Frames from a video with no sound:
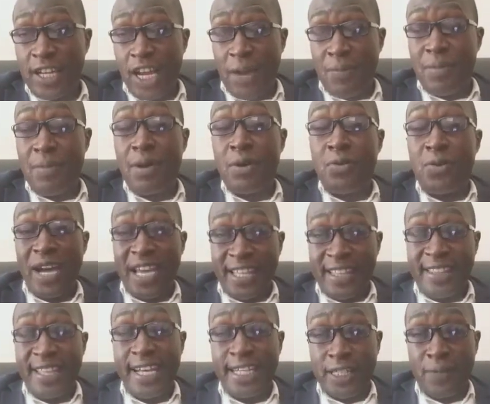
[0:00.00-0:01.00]
I remember we were
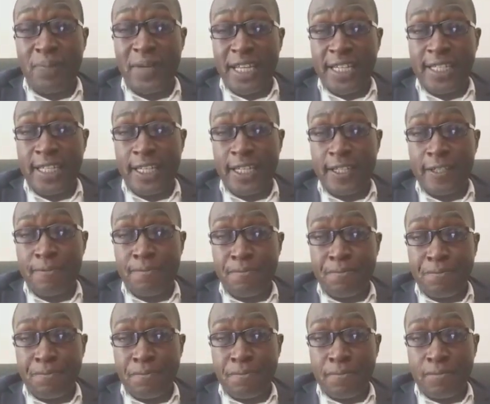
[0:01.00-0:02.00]
in that meeting
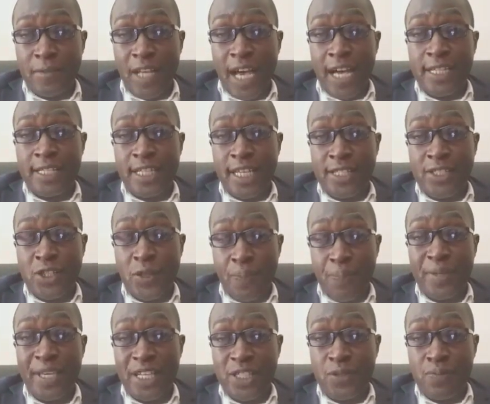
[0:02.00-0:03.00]
at
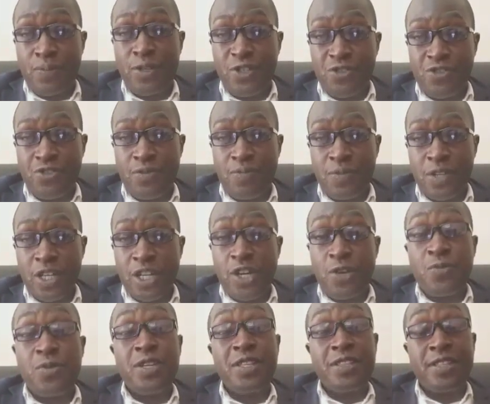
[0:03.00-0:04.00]
CPS boardroom
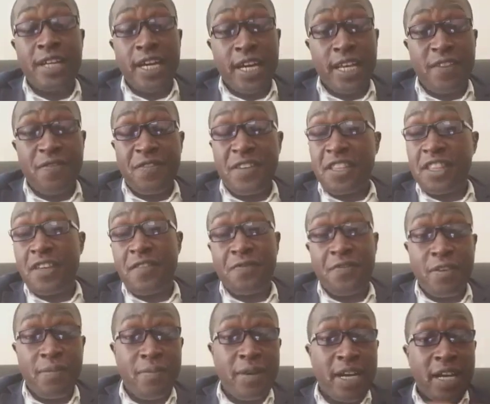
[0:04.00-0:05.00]
with even the
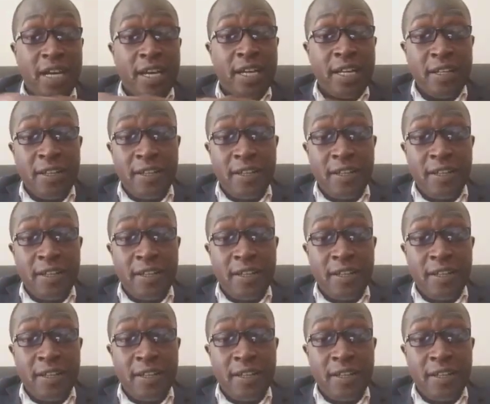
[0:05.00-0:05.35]
former